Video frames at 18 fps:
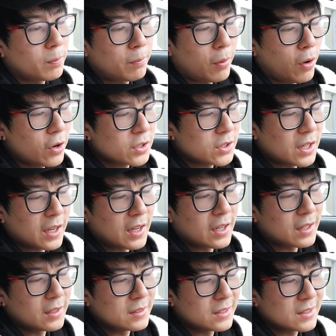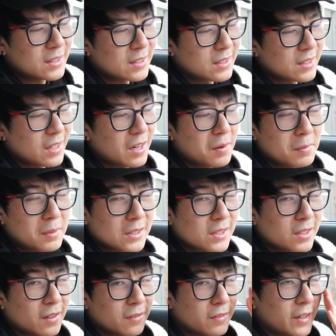parts. This is gonna be
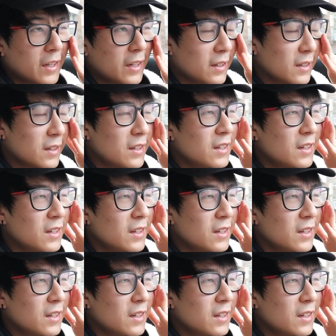stuff like,